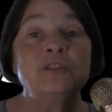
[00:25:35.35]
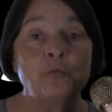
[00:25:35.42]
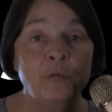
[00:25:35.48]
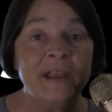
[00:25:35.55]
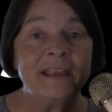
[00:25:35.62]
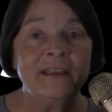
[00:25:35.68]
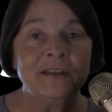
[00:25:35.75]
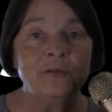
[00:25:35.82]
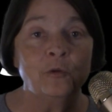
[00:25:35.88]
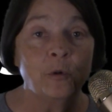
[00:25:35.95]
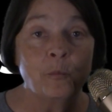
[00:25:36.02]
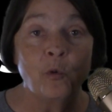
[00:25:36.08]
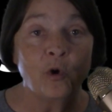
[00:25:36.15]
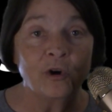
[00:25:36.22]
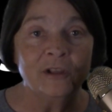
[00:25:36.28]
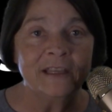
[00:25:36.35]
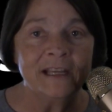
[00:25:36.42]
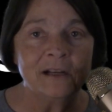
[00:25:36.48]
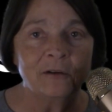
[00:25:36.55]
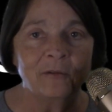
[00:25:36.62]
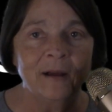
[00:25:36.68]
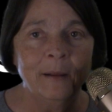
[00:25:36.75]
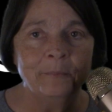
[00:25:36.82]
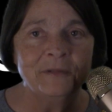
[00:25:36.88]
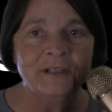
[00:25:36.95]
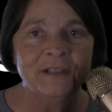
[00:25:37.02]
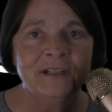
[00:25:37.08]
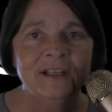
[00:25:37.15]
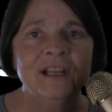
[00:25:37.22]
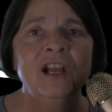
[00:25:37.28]
is wicked or morally
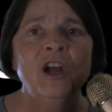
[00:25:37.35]
corrupt.